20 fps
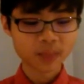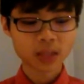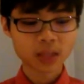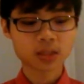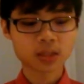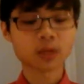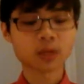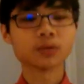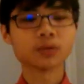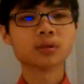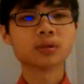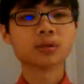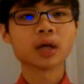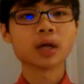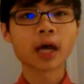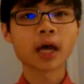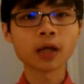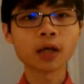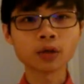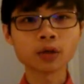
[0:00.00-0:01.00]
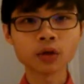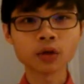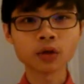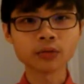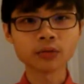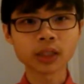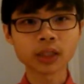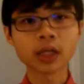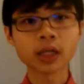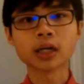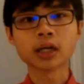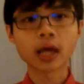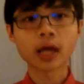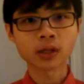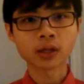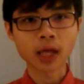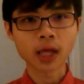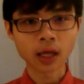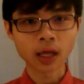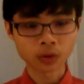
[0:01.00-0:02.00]
So L over there
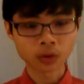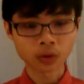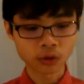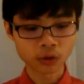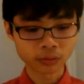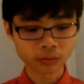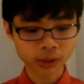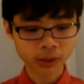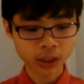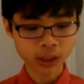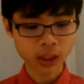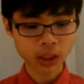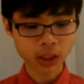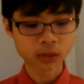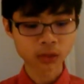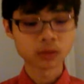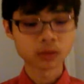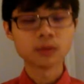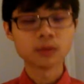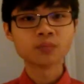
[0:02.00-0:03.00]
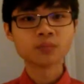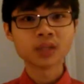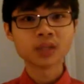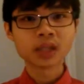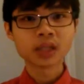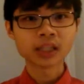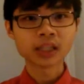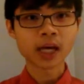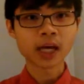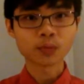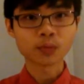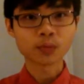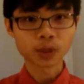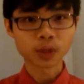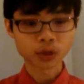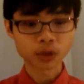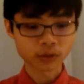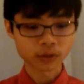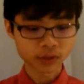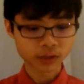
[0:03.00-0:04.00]
and L over there, get
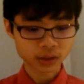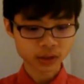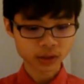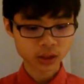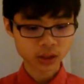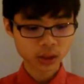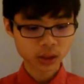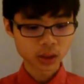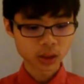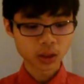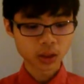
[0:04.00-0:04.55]
rid of it.